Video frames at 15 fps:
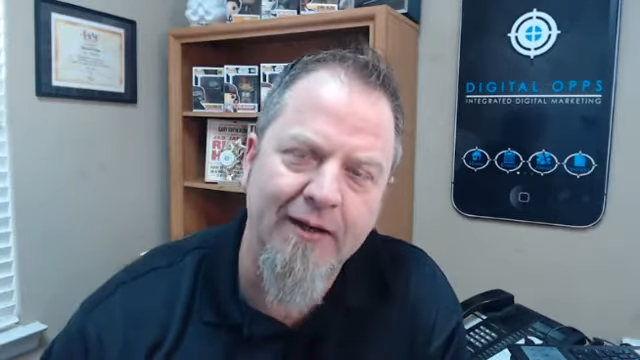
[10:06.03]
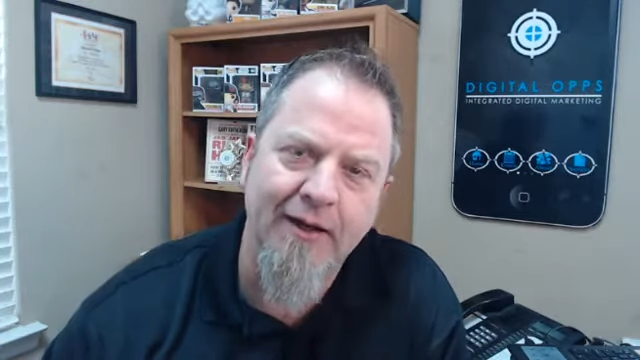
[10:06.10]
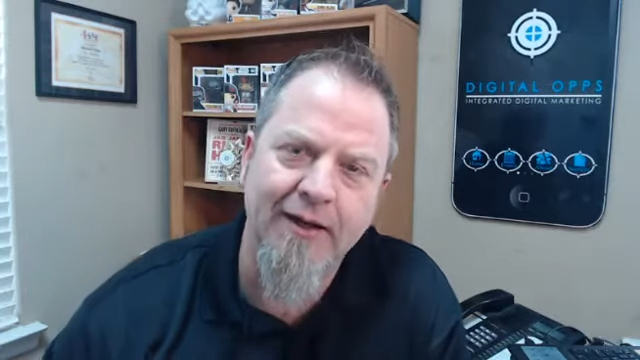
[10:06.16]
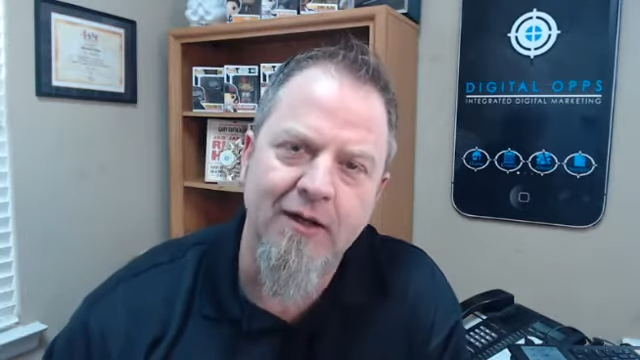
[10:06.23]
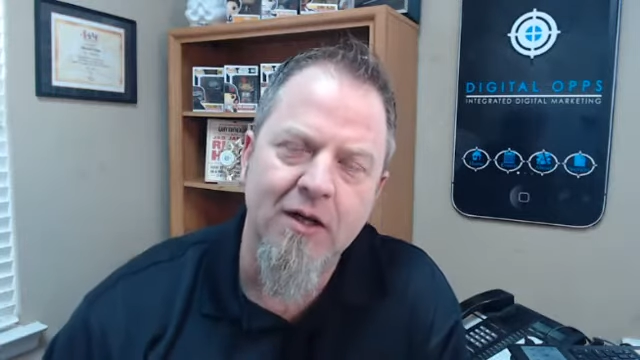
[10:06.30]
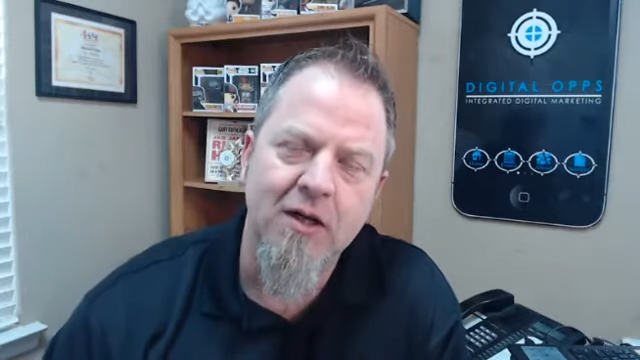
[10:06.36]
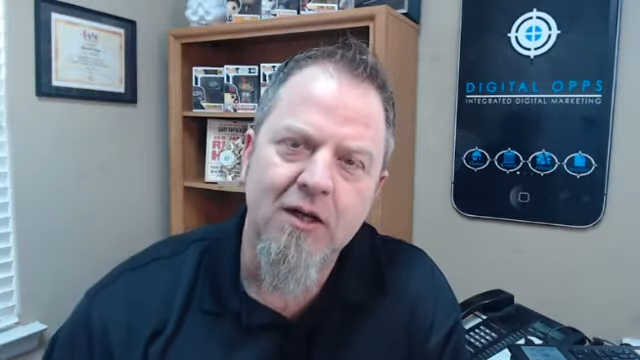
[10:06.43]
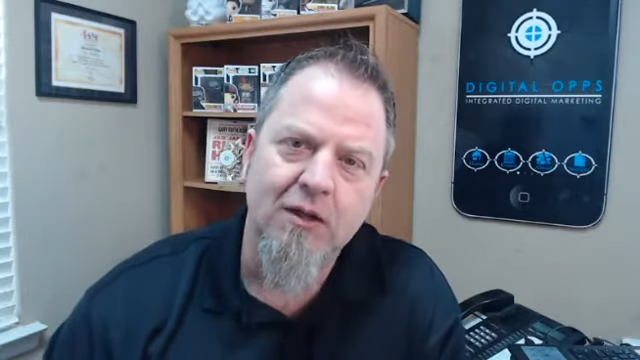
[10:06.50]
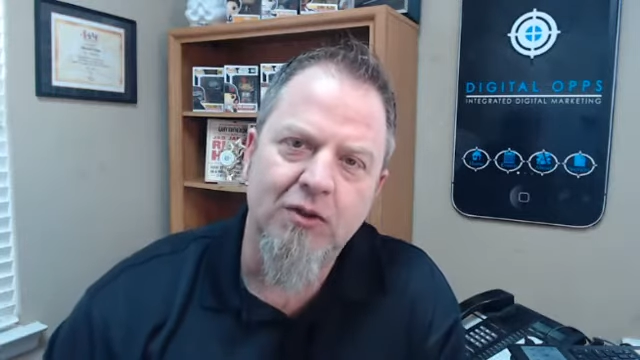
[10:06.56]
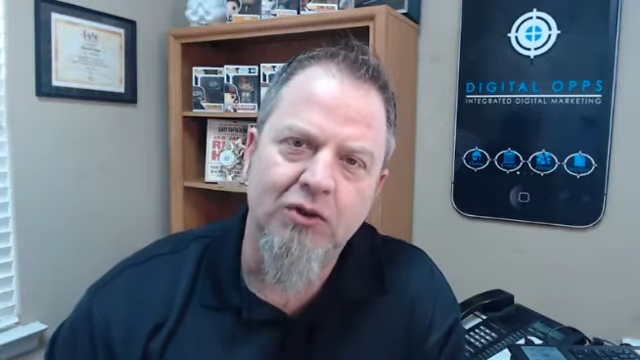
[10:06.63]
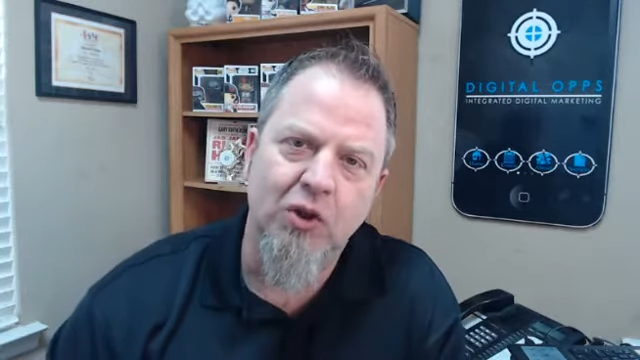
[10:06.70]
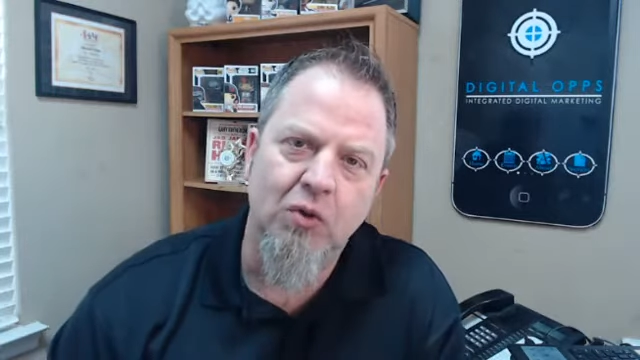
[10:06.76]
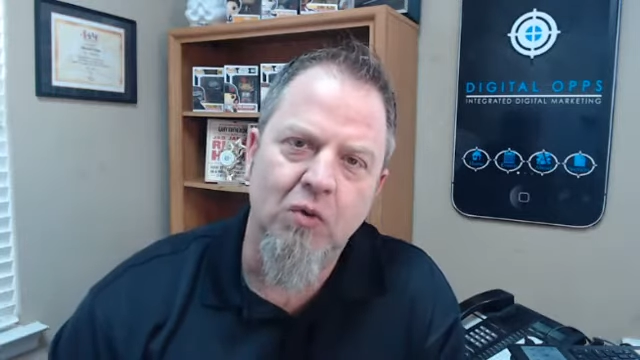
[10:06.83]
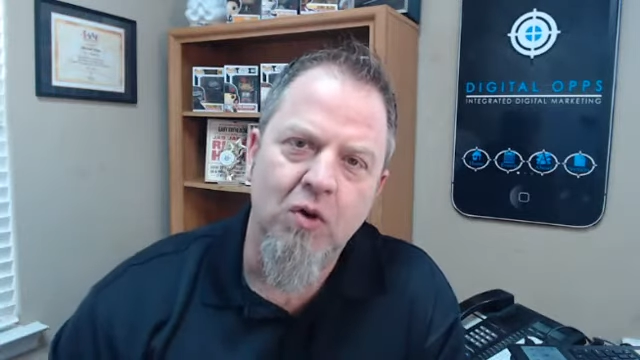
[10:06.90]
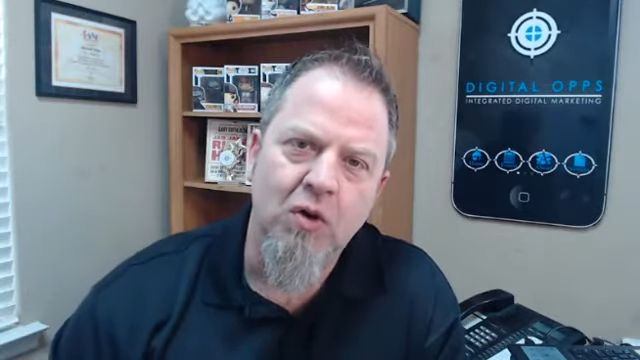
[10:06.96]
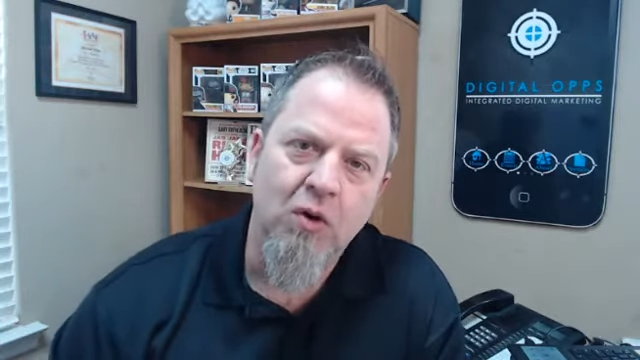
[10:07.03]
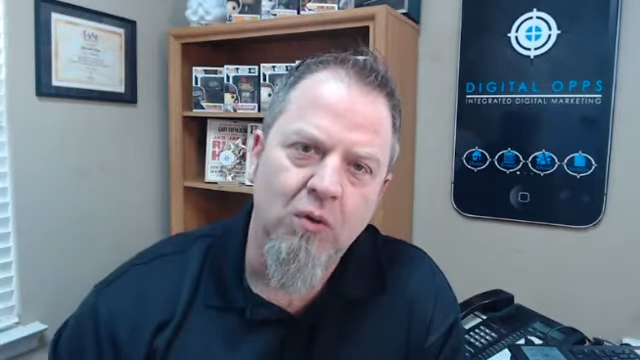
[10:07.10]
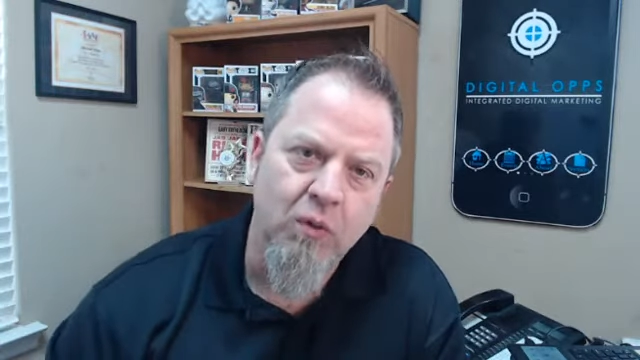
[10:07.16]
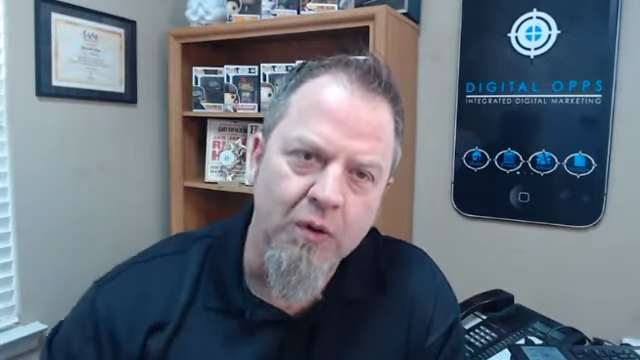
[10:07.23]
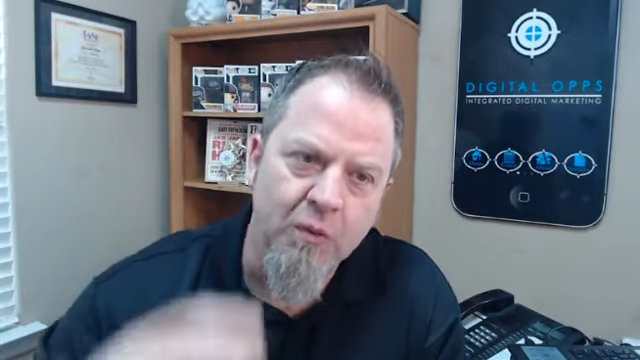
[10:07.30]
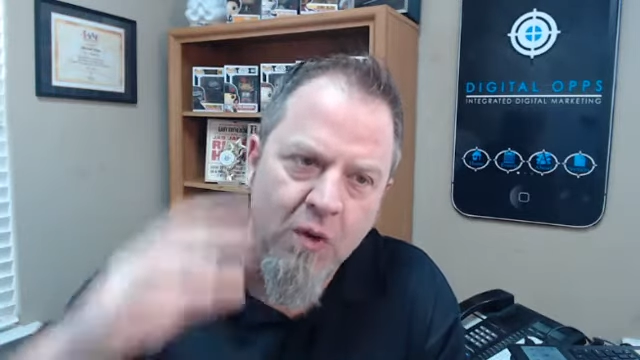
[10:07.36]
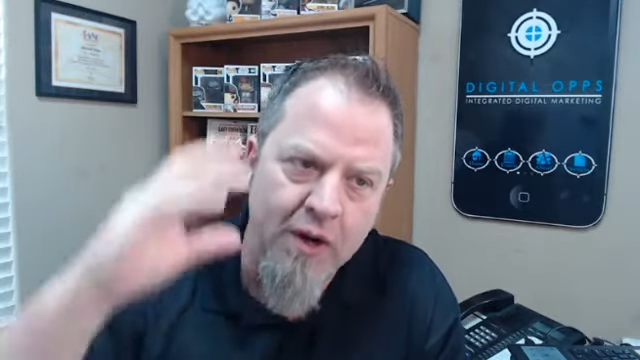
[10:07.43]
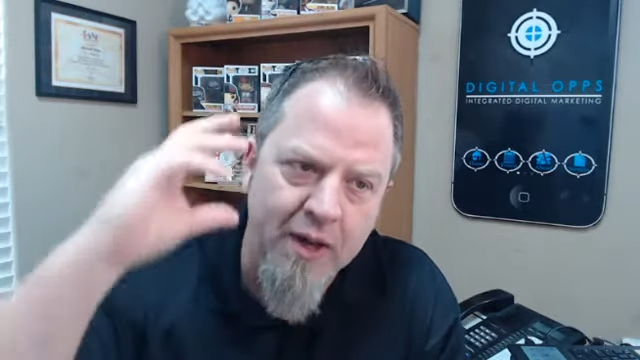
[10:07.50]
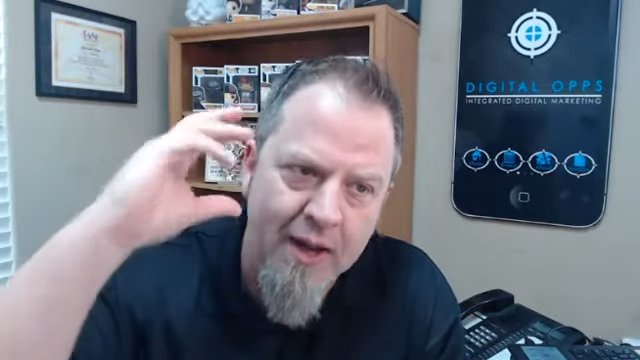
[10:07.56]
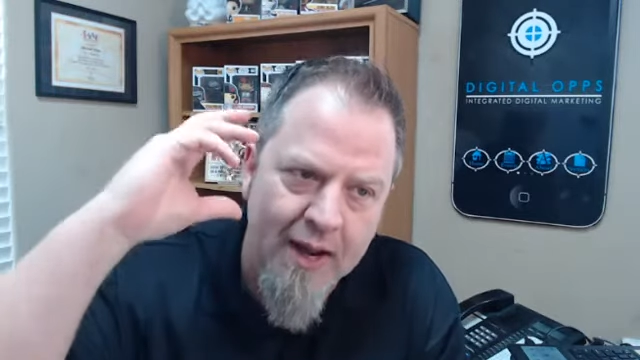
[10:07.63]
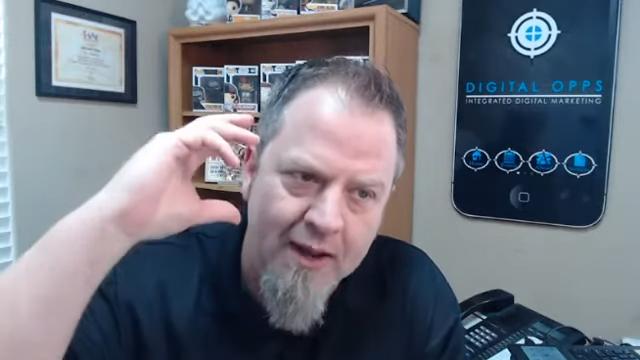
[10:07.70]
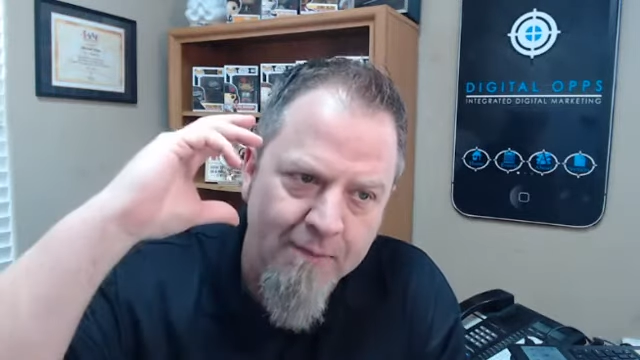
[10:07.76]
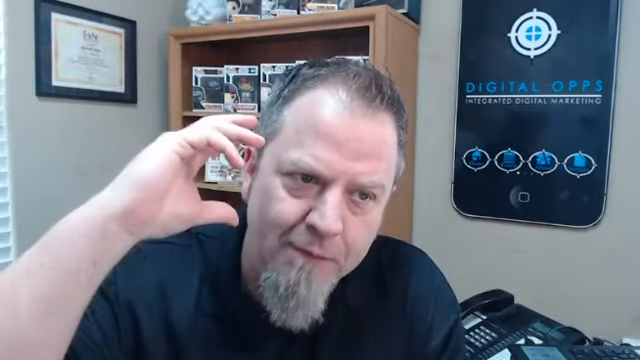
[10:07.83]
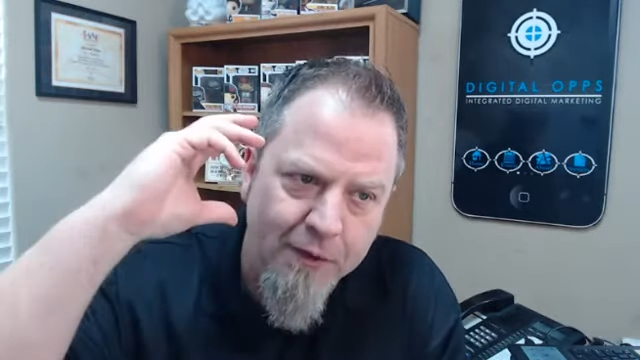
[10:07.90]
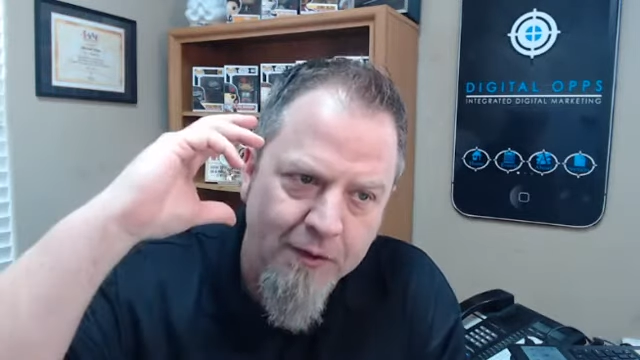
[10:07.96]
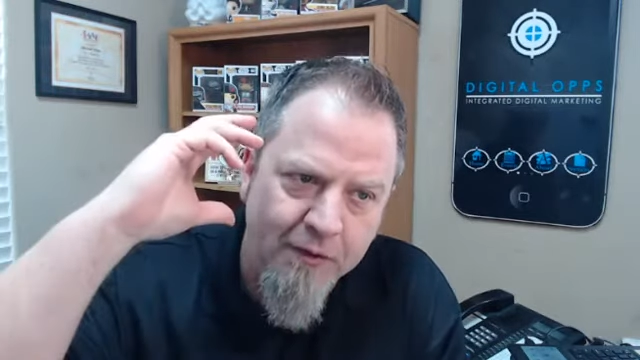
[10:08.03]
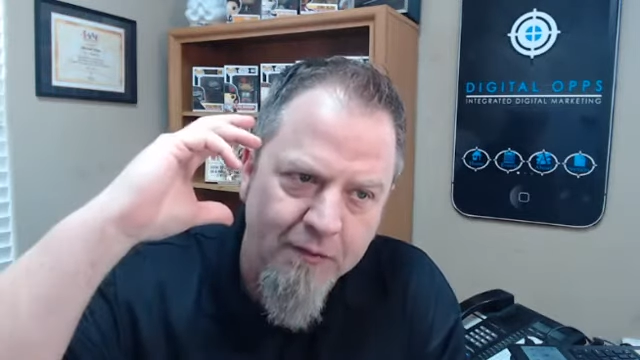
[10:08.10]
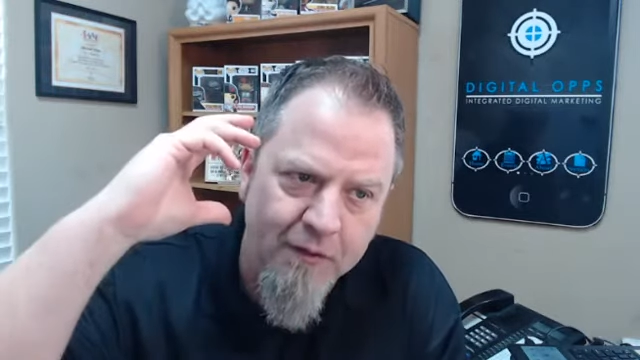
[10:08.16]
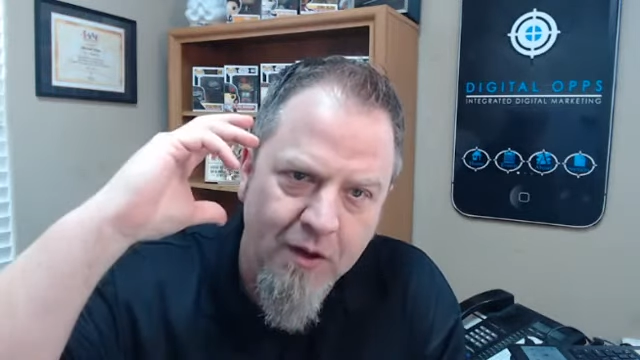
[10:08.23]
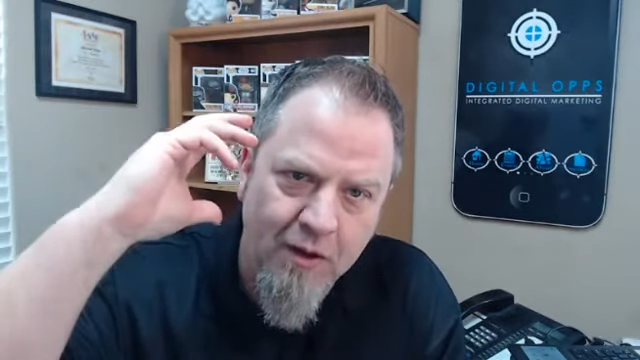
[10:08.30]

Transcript: Like, so we want to have the